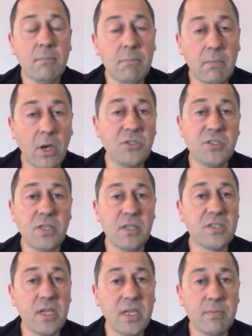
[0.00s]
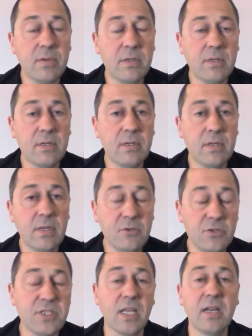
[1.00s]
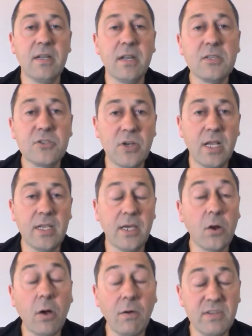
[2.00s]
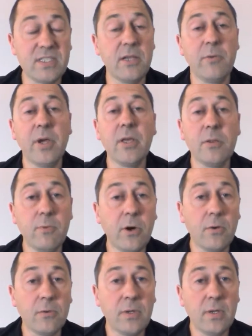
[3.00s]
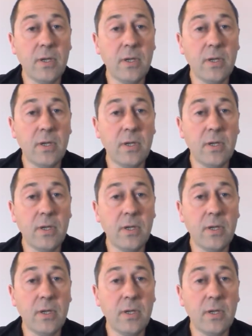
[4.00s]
Most of the sheep in New Zealand and Australia and obviously around the world